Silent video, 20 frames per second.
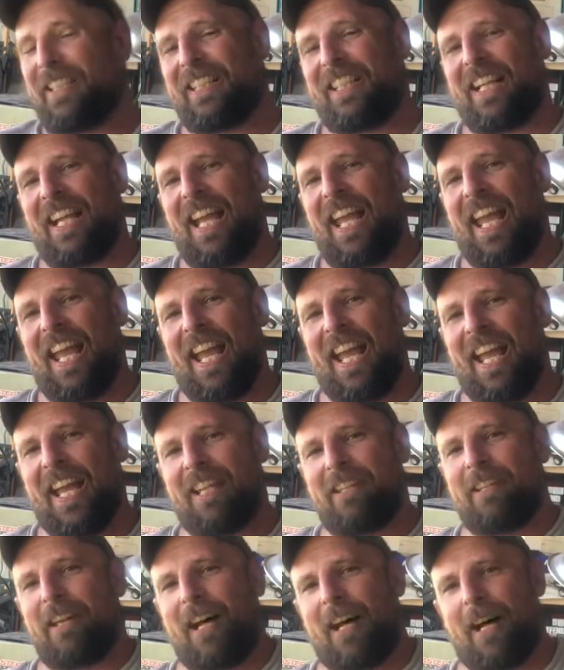
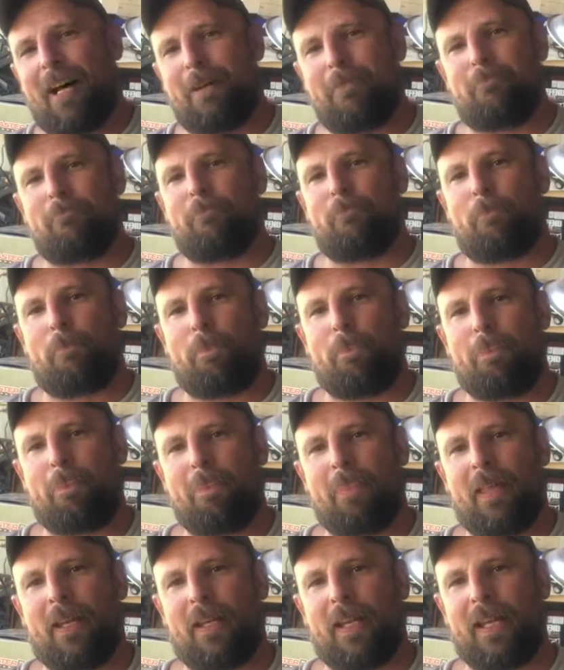And
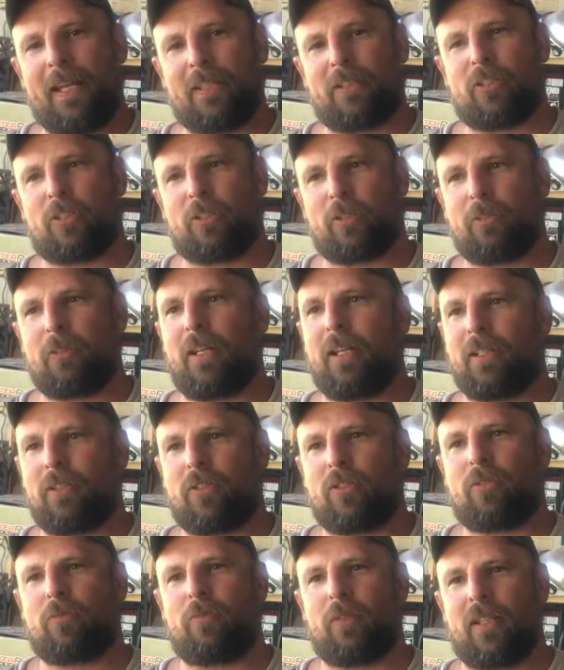it's
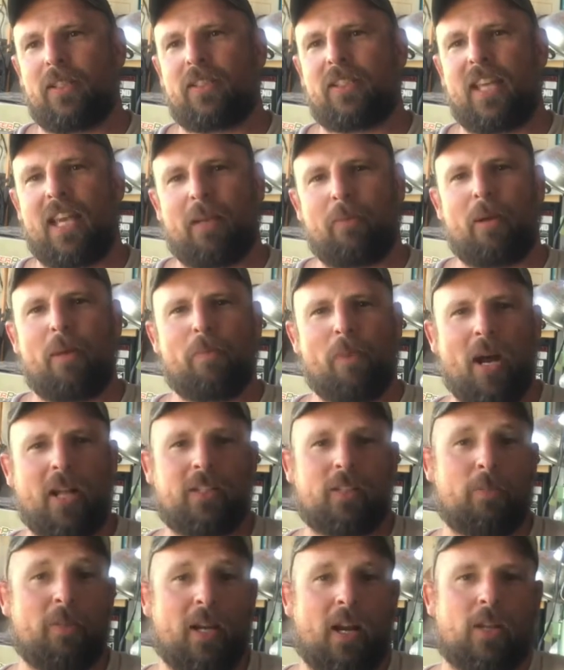kicking my butt,
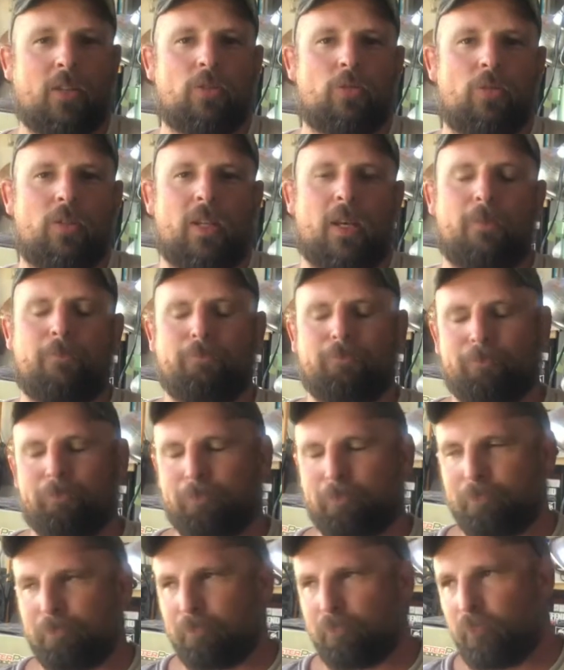to be honest with you.
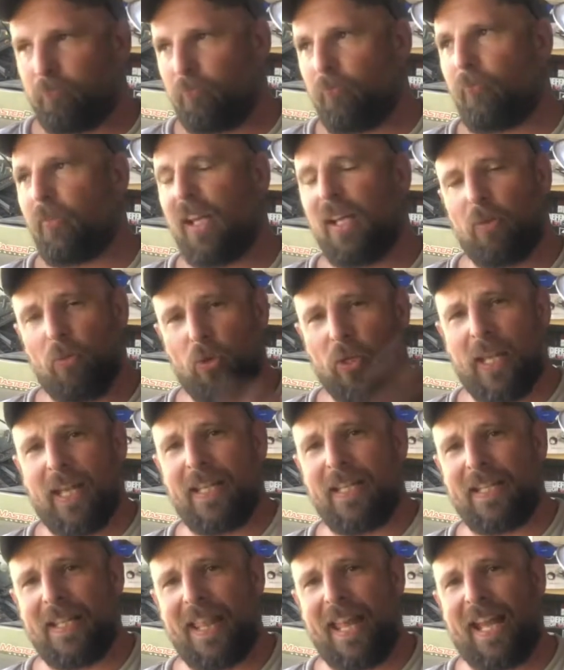And we'll get
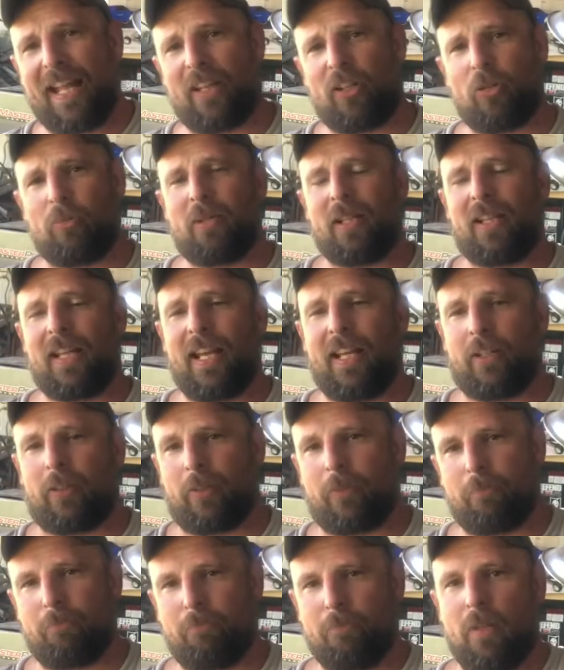into that a little bit later.
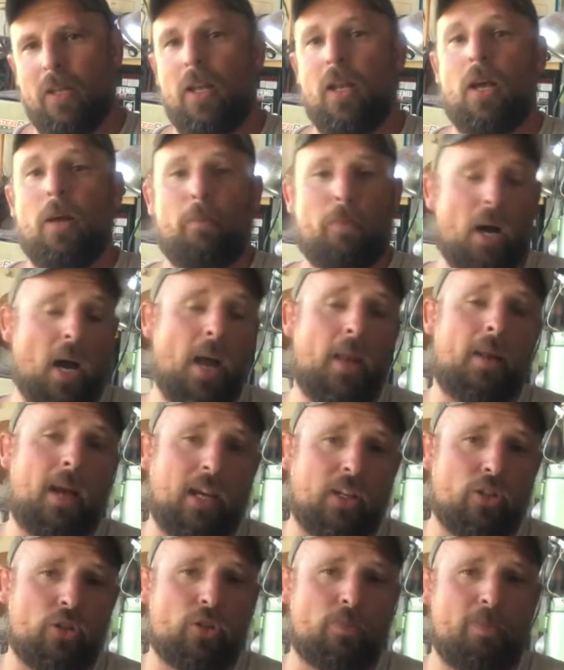But I
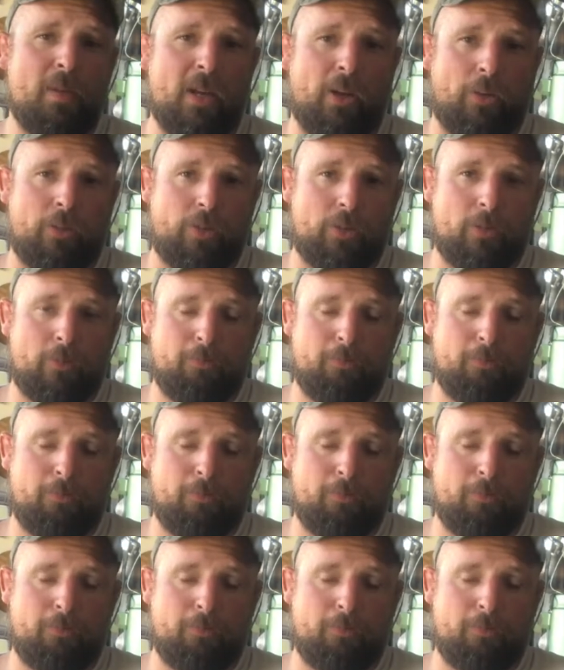use beers.